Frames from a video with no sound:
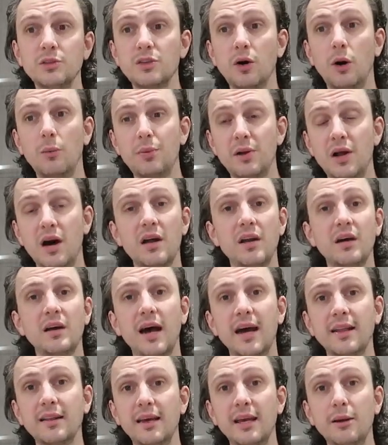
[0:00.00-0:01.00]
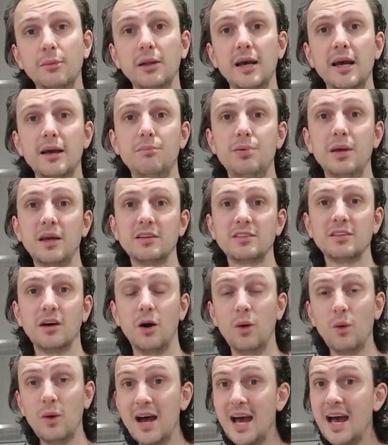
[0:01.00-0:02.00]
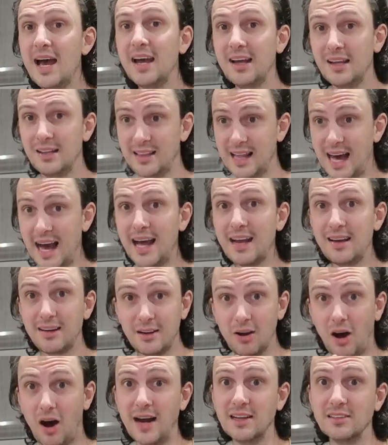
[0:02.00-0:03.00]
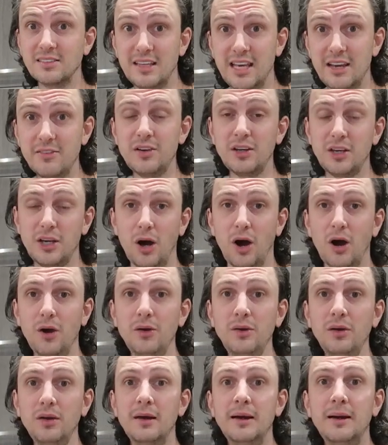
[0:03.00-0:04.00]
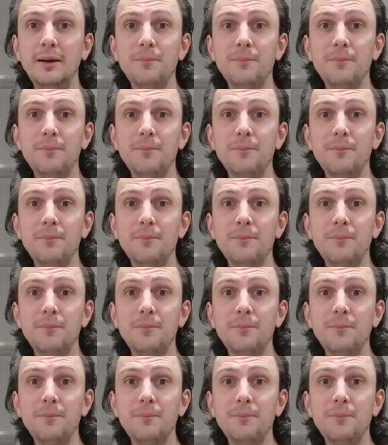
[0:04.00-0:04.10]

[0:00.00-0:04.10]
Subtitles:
So a banana and the Himalayan pink salt, that, guys, give it a go.